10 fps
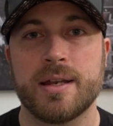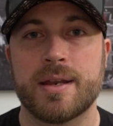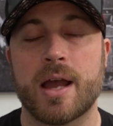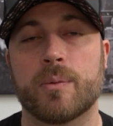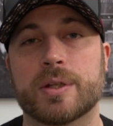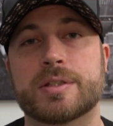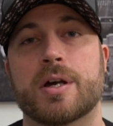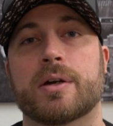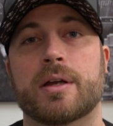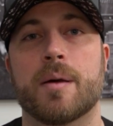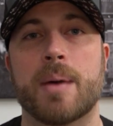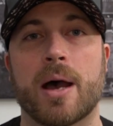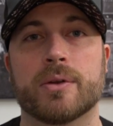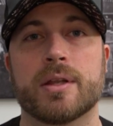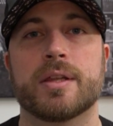Now I want to talk
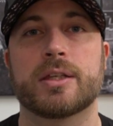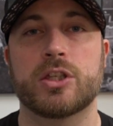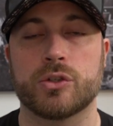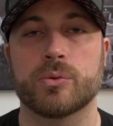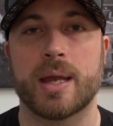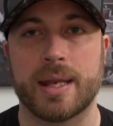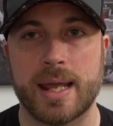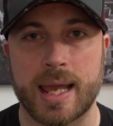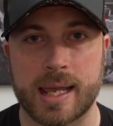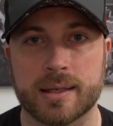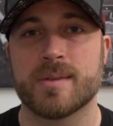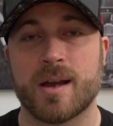about the Q&A.